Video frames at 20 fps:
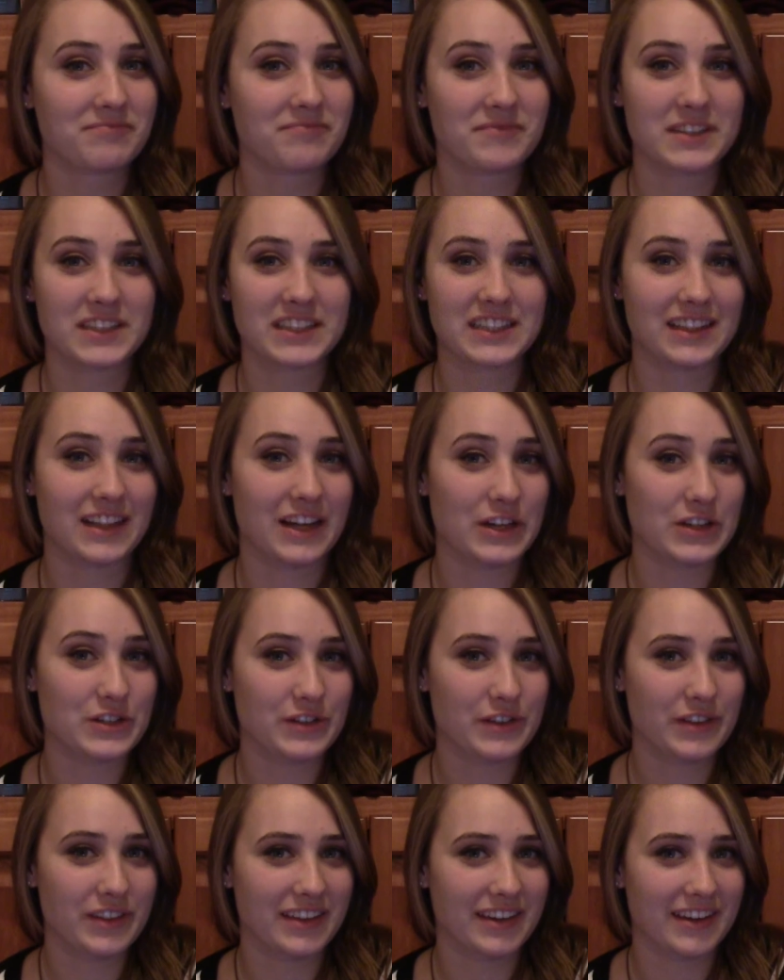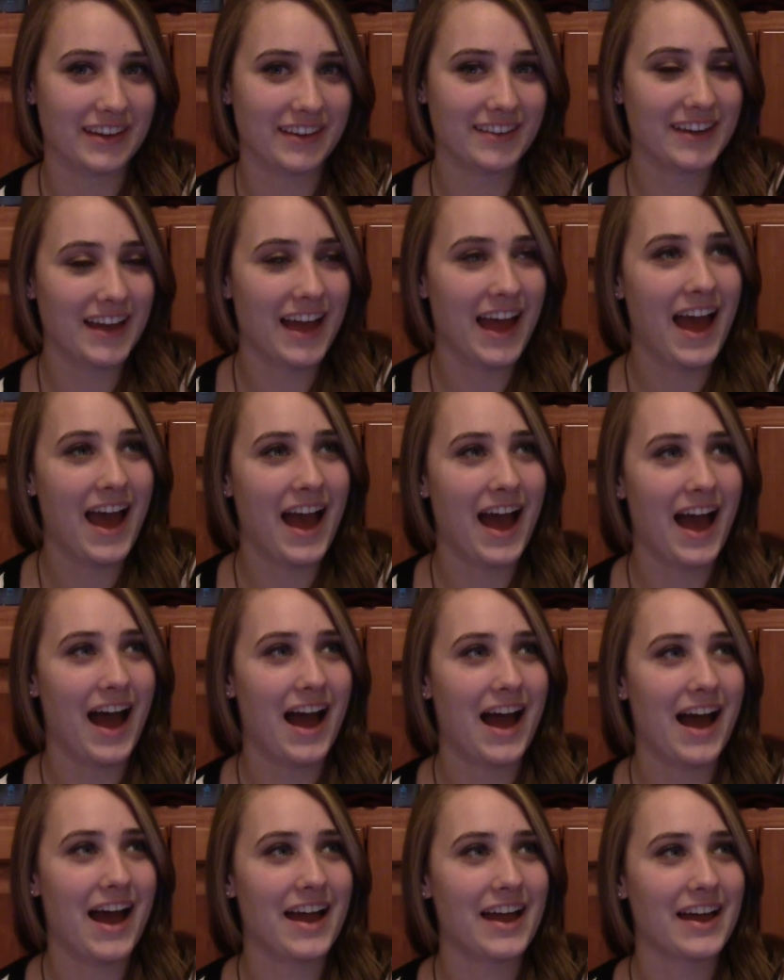did the logical thing.
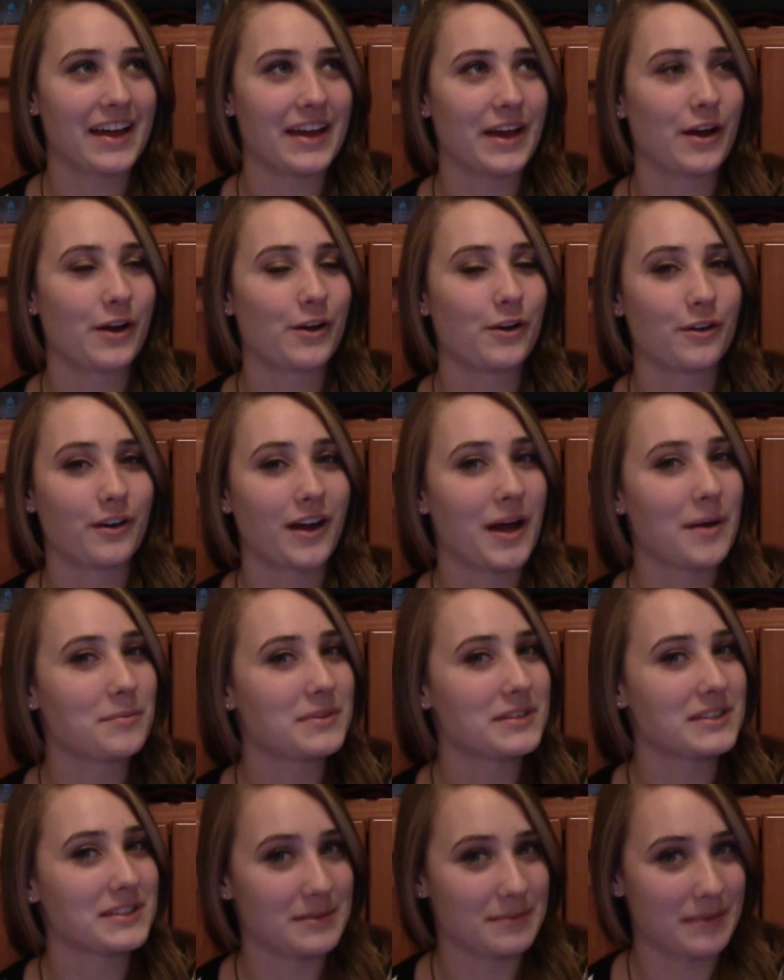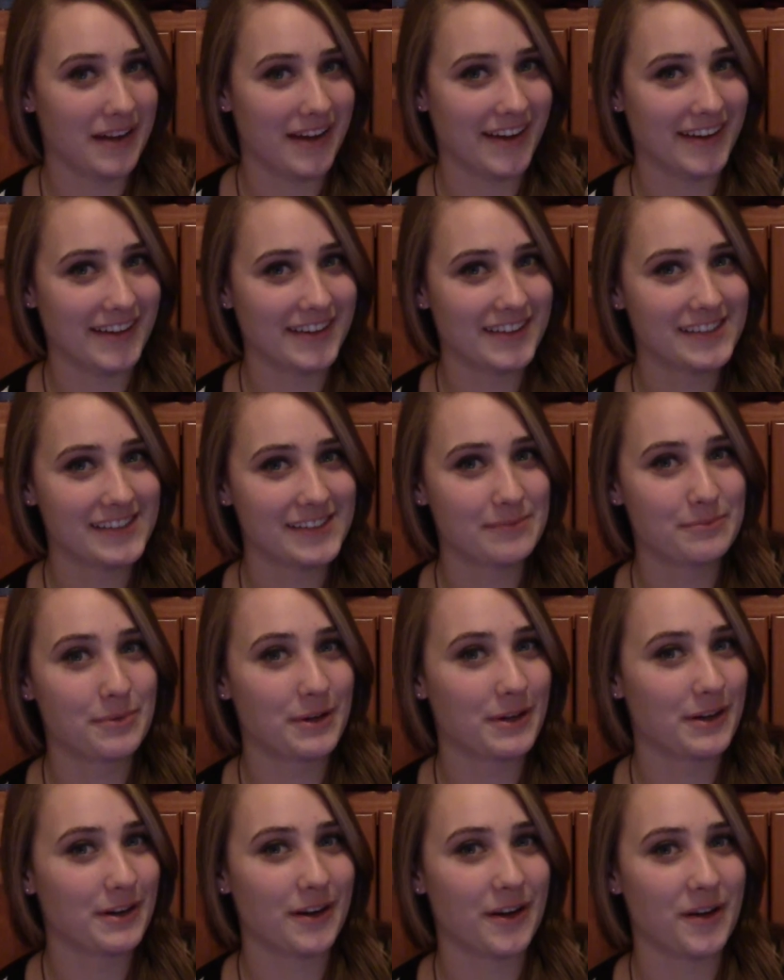I grabbed some ice,
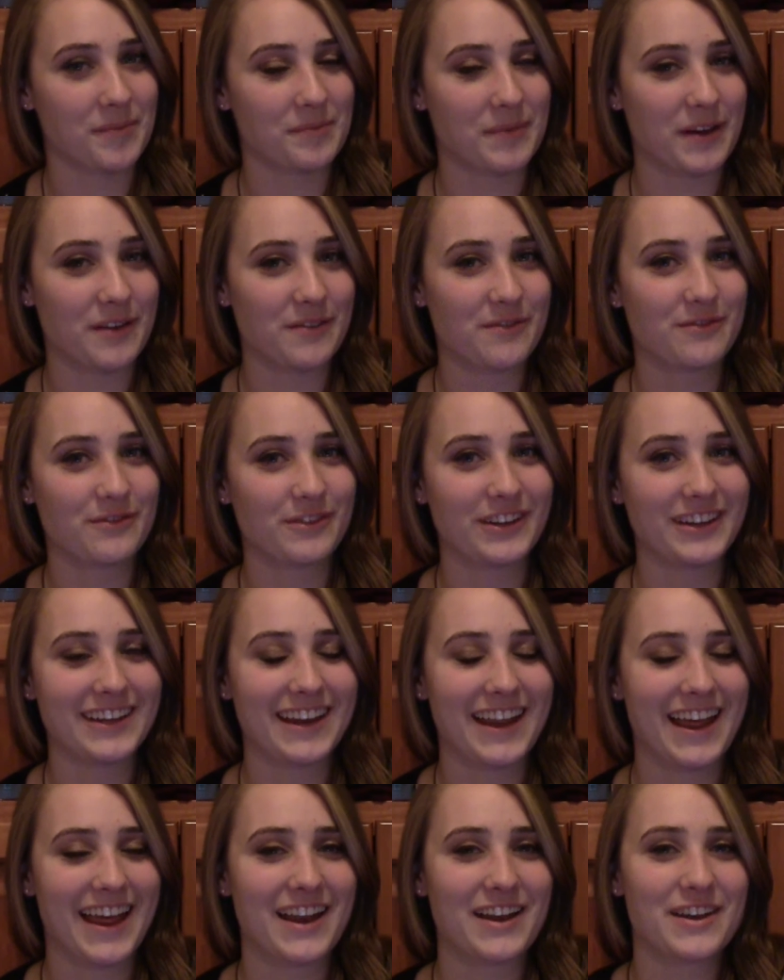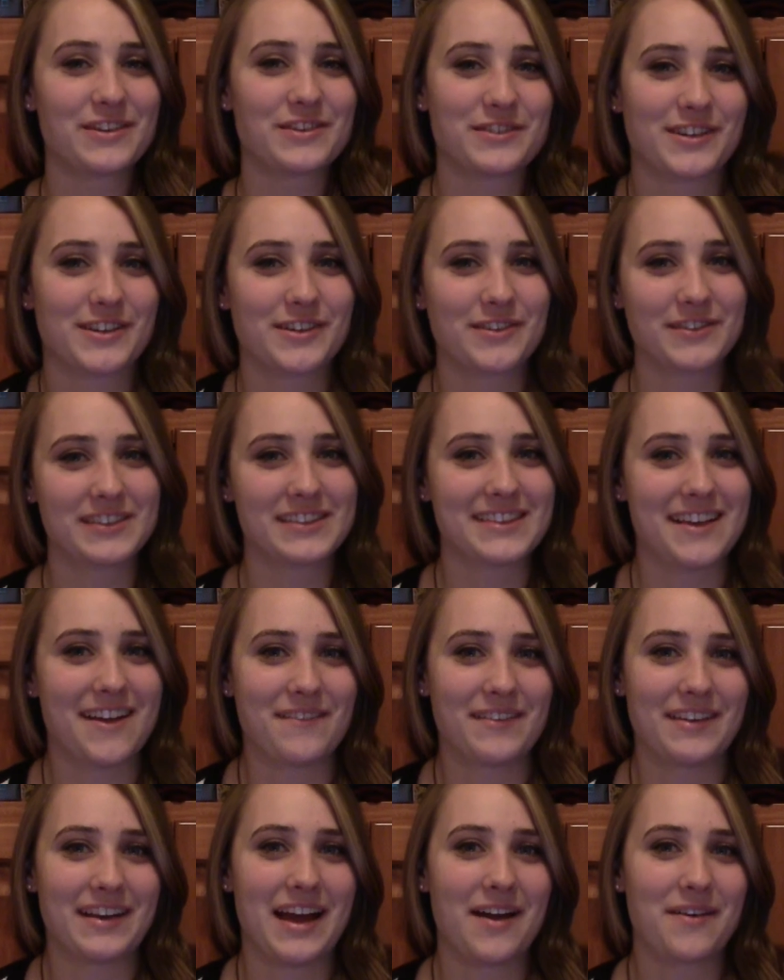put it on my foot, and drove
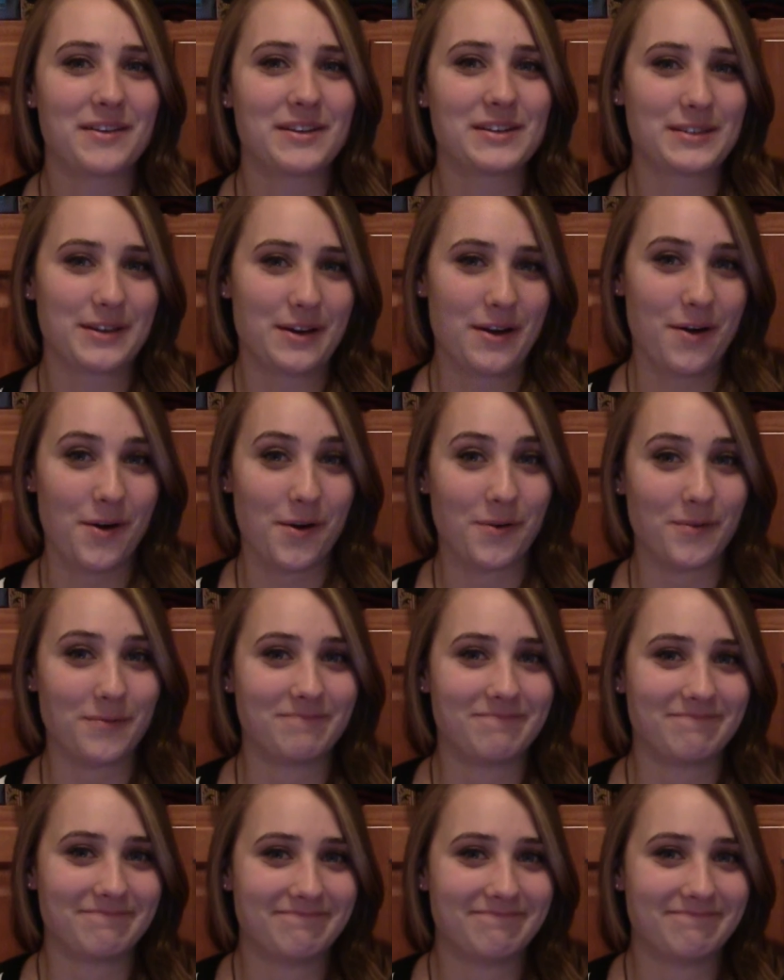7 hours home.